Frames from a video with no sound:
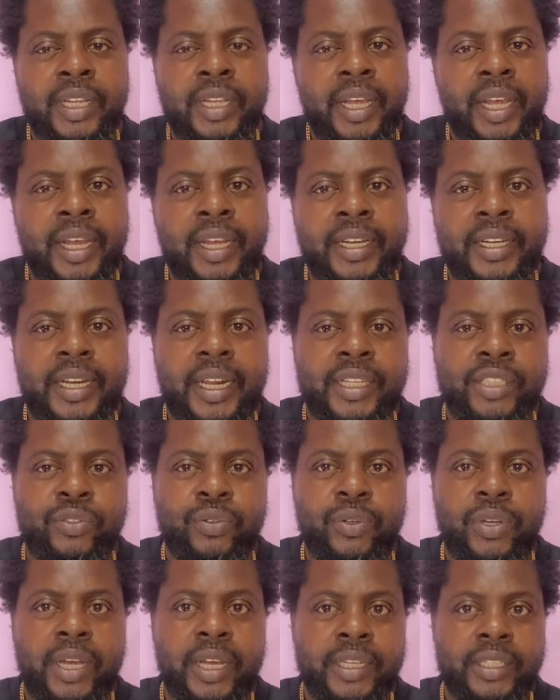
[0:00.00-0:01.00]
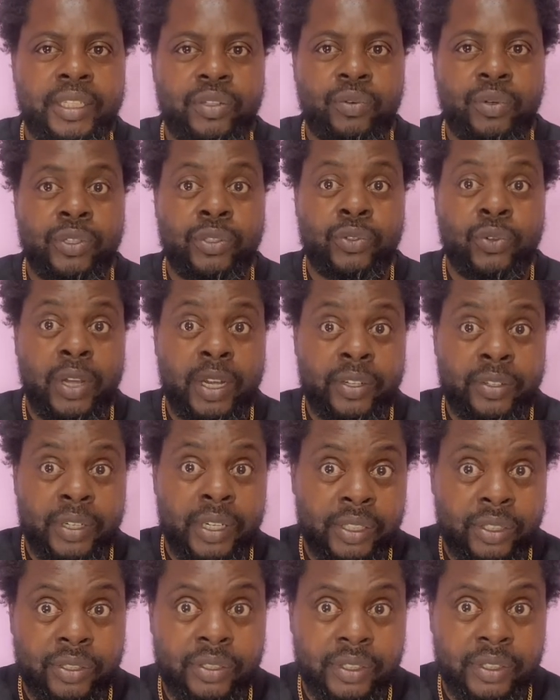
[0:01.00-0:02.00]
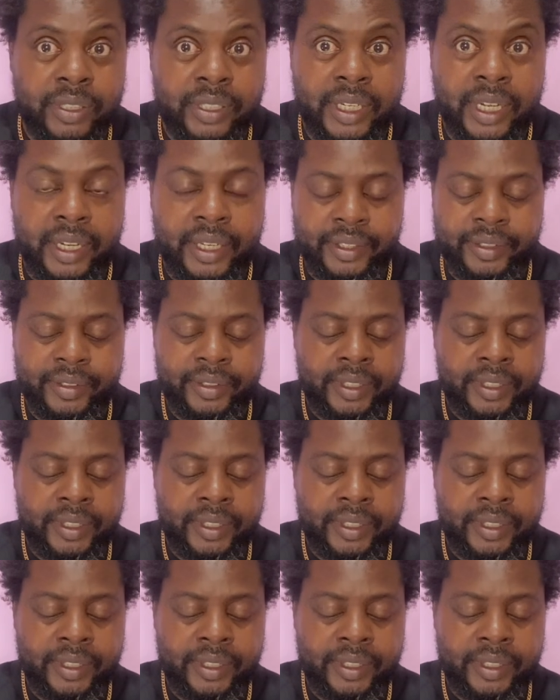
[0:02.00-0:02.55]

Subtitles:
And that's what I actually want to address today.